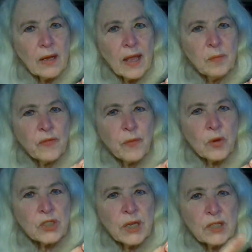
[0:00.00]
And
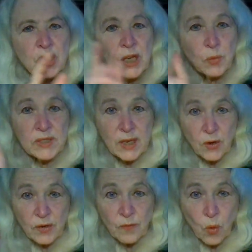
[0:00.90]
before she was
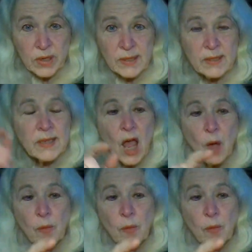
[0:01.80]
hearing voices,